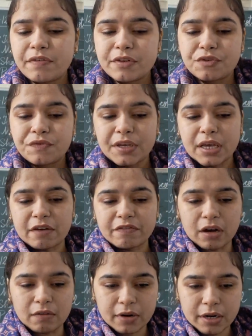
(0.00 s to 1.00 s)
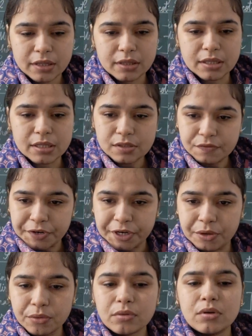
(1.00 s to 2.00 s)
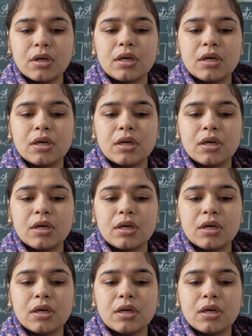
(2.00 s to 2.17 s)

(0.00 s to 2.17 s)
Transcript: which we have covered in this video.